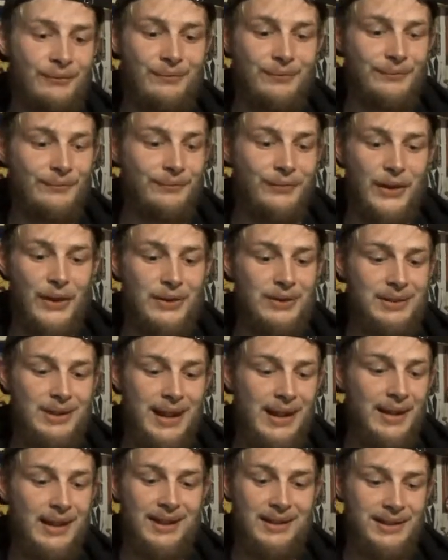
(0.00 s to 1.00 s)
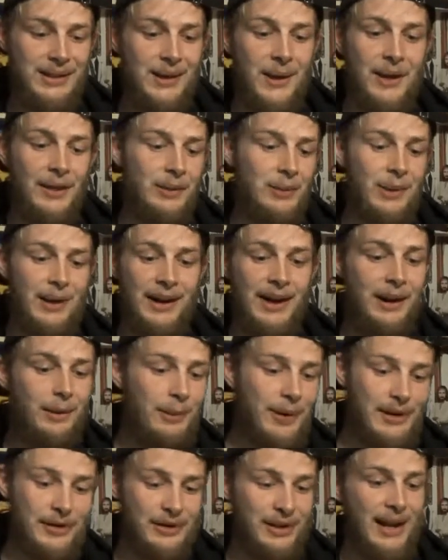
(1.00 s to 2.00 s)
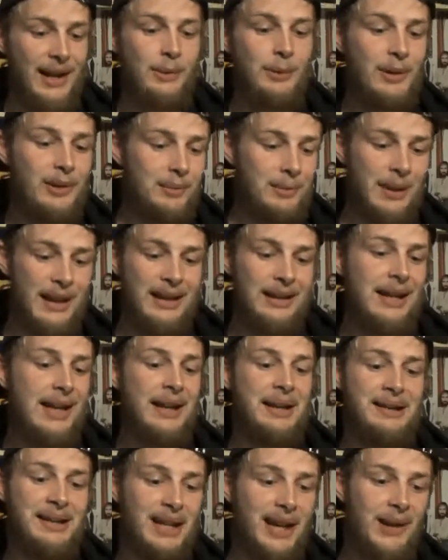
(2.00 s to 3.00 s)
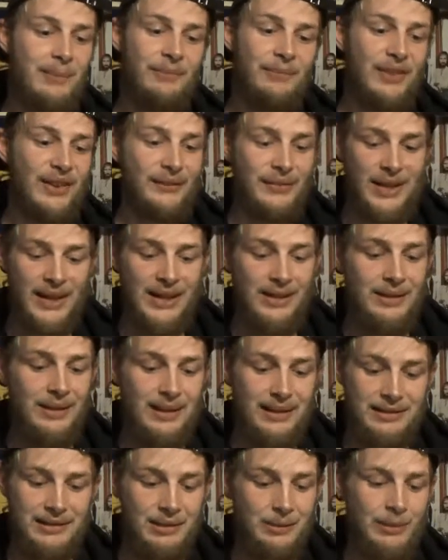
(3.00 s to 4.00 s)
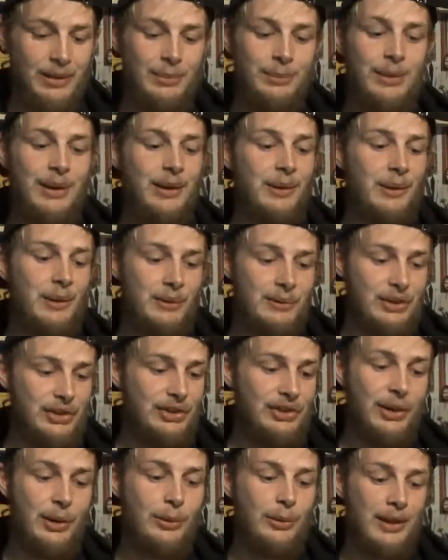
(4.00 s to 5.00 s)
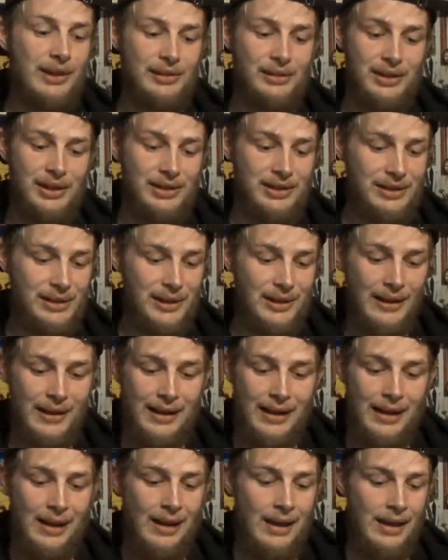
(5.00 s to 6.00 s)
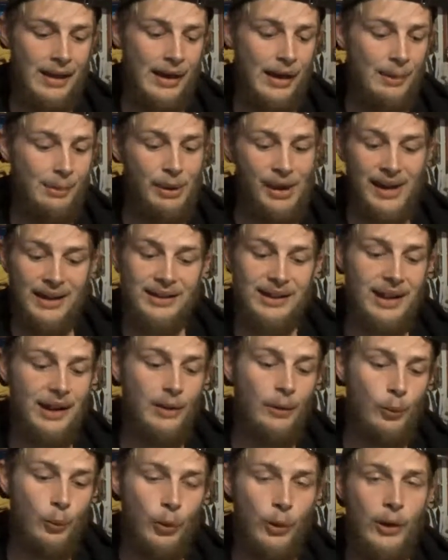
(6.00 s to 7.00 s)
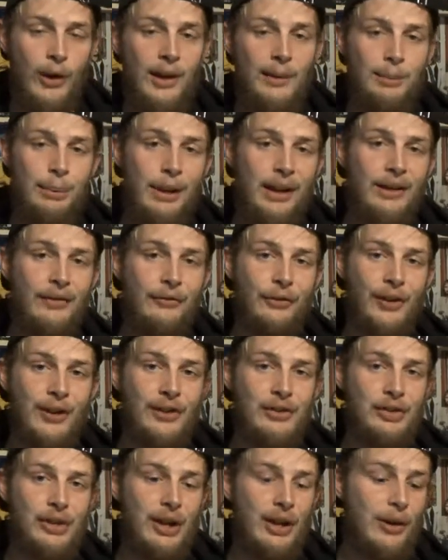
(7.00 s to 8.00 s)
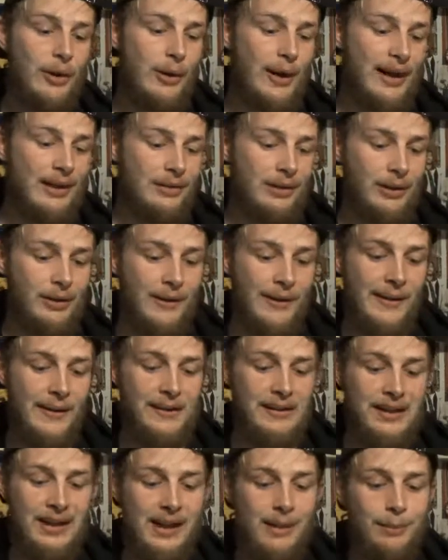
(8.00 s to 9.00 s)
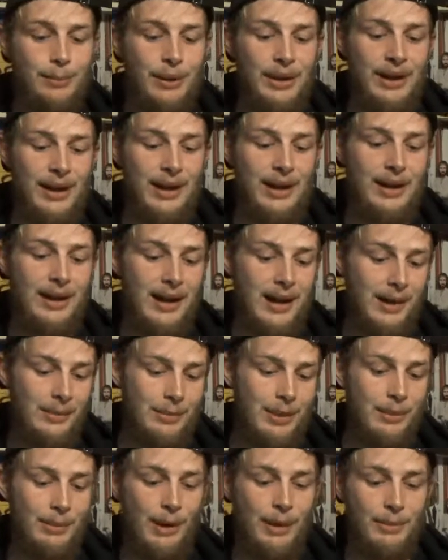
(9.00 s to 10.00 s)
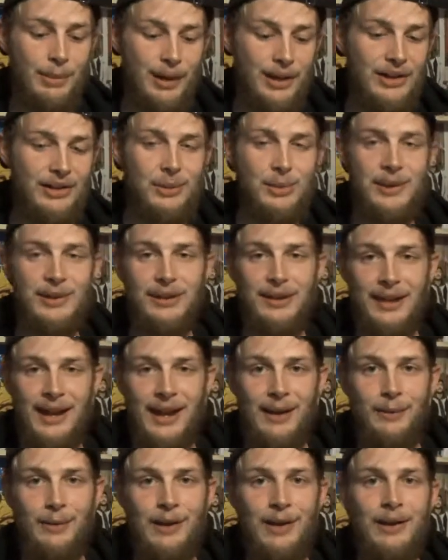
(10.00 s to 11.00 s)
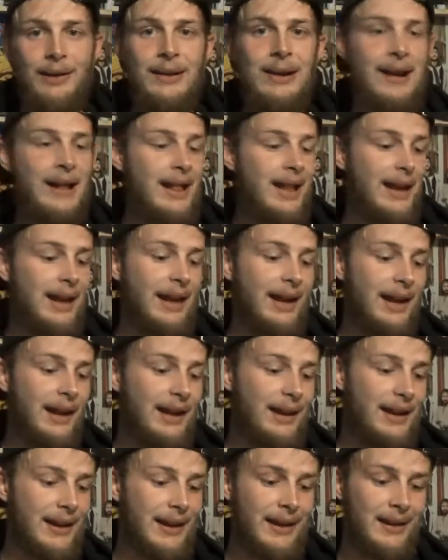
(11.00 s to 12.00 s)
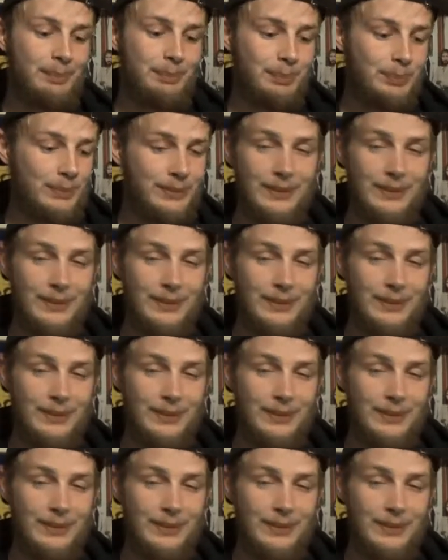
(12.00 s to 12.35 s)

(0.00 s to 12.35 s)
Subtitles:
first, it's another one I wish I would have made like a top 15 list. It would have been so much easier, but I didn't. Warrant played a free show at the Greeley Stampede. Me and my buddies went to that one, and